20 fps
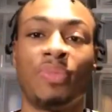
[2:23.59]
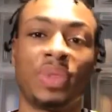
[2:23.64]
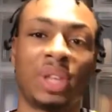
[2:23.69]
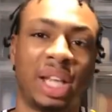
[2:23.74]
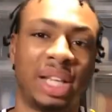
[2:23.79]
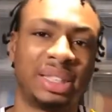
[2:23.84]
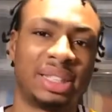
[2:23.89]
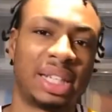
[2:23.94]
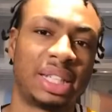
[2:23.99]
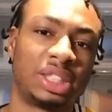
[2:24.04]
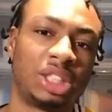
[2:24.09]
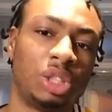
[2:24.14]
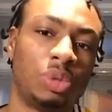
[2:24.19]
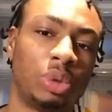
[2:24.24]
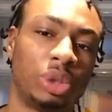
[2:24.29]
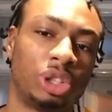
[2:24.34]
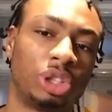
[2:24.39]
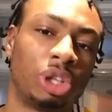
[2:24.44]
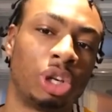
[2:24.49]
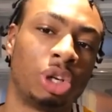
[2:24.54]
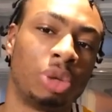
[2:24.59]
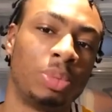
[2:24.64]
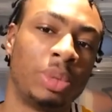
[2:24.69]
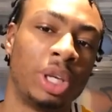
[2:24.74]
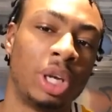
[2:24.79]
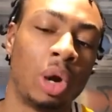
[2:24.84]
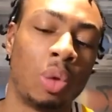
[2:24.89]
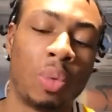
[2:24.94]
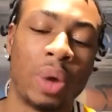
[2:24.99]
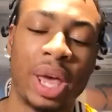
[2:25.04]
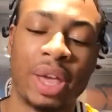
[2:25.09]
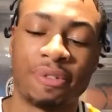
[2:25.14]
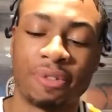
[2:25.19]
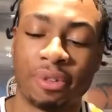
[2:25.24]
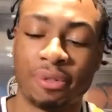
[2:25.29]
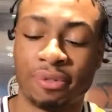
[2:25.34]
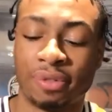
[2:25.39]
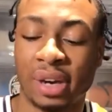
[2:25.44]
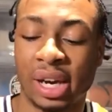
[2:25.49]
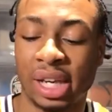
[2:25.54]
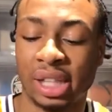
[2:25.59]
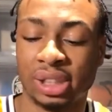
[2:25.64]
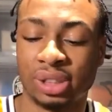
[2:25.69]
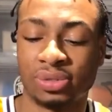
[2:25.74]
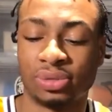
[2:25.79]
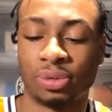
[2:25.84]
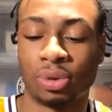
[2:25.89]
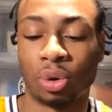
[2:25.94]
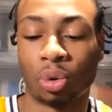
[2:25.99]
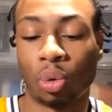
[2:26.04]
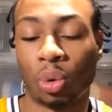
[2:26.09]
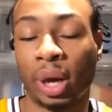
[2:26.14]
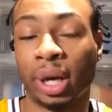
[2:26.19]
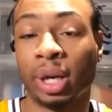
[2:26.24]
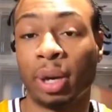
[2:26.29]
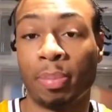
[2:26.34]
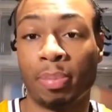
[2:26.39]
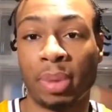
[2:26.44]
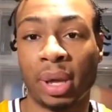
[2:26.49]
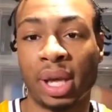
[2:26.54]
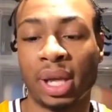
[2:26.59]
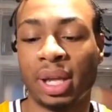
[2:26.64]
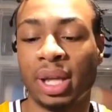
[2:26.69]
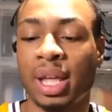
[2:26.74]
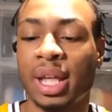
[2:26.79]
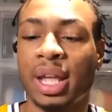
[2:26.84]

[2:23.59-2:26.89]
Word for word: It's actually what turned me away from fives for quite a bit.